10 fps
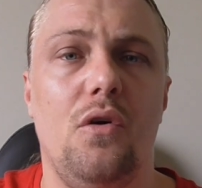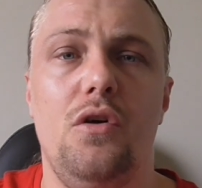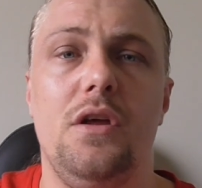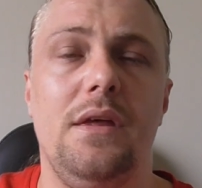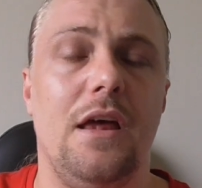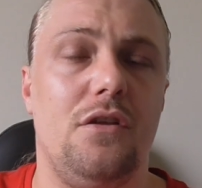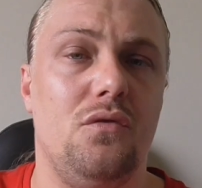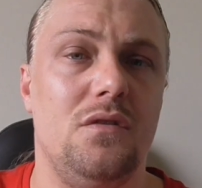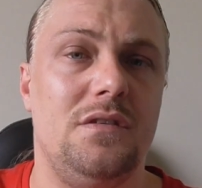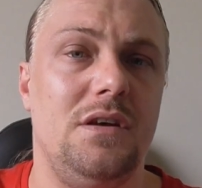or you can get
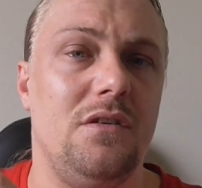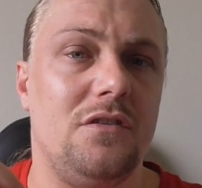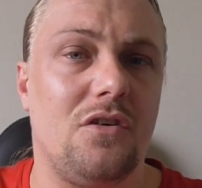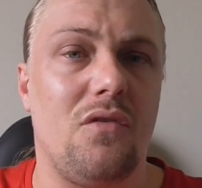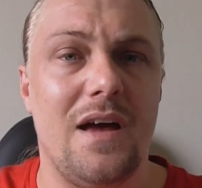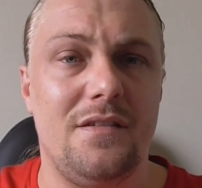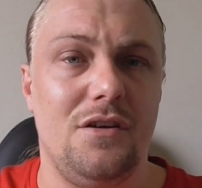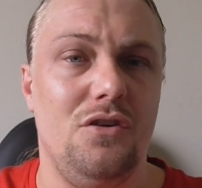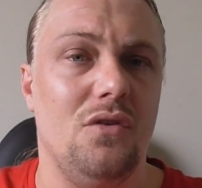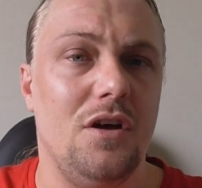to a serious crash
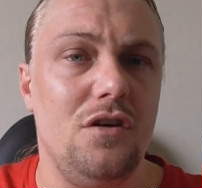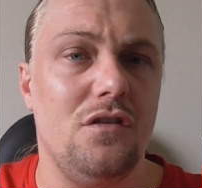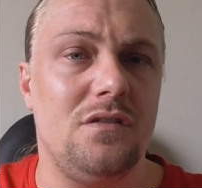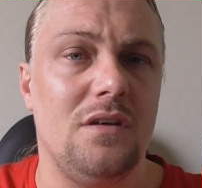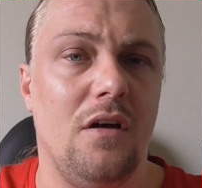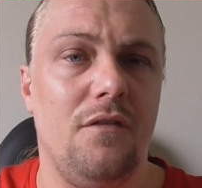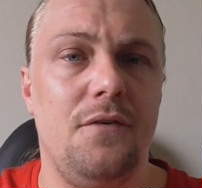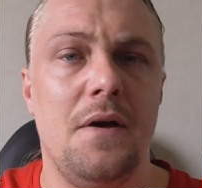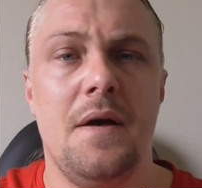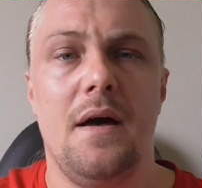and you hurt yourself.